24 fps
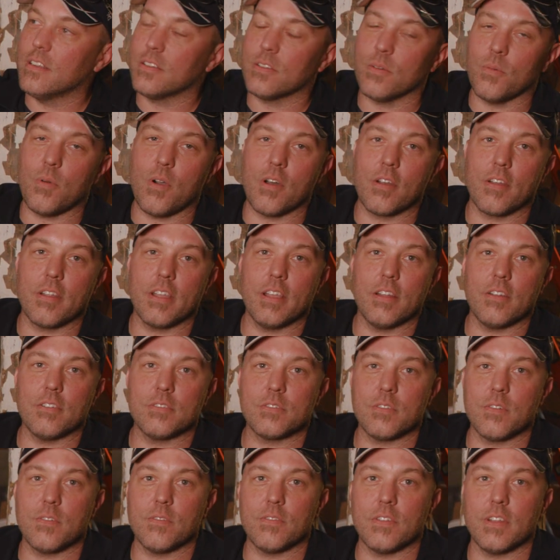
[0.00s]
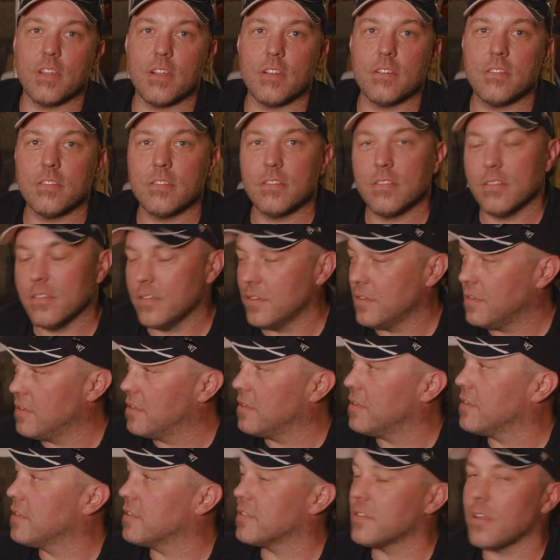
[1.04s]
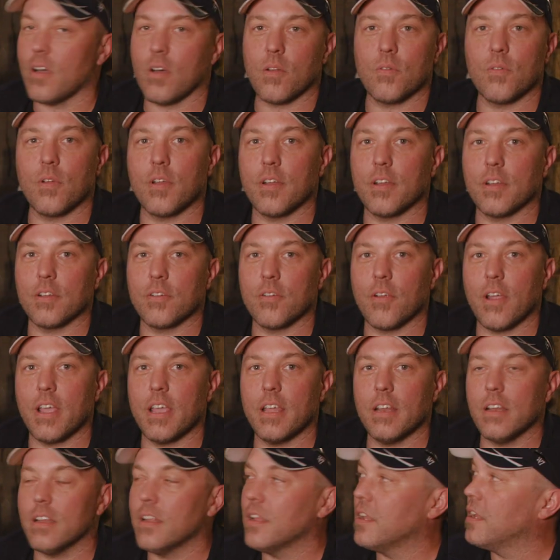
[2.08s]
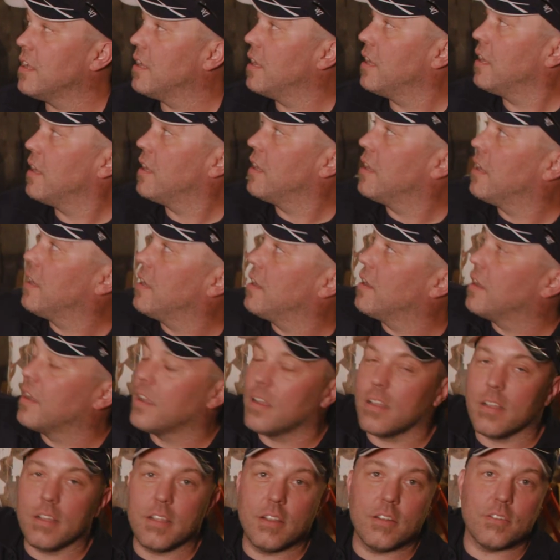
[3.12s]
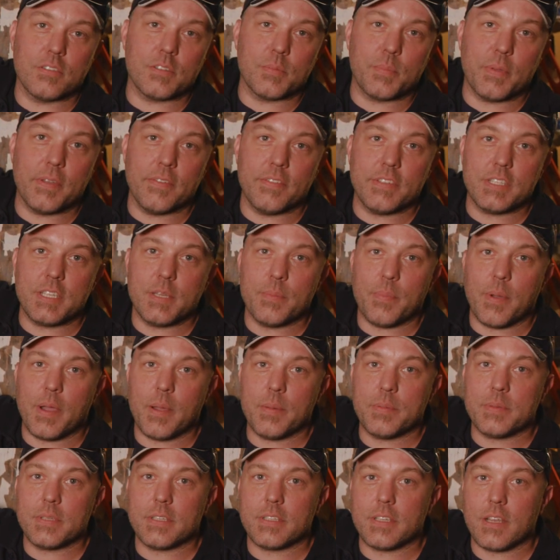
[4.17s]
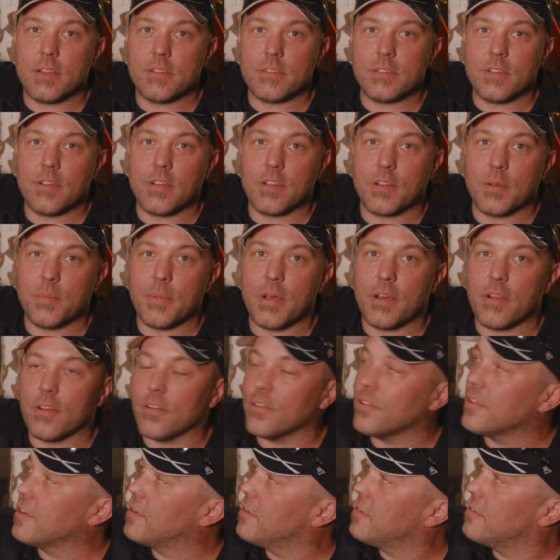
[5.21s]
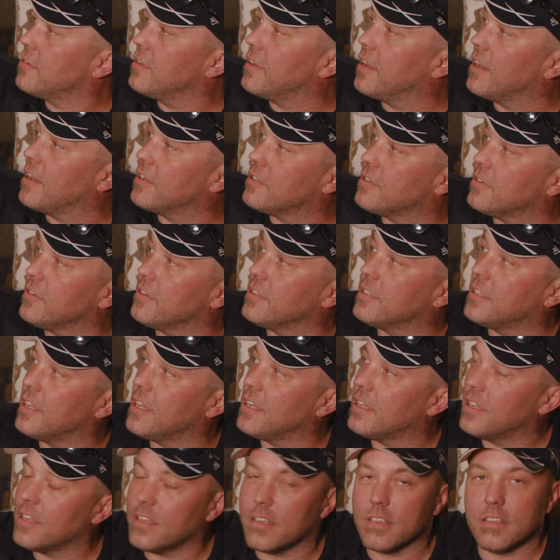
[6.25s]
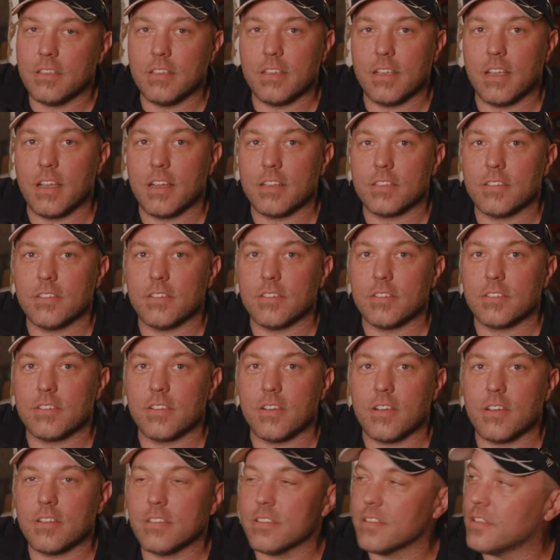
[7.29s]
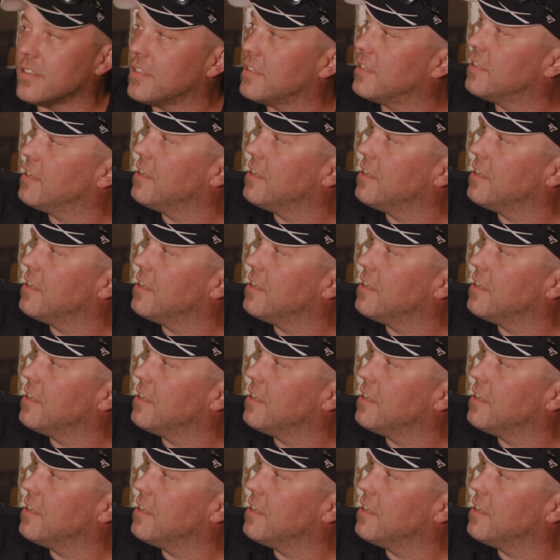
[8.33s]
The water heater's over there. It's all running great. Here's the PVC pipes, as I was talking about earlier. You got your intake, you got your exhaust.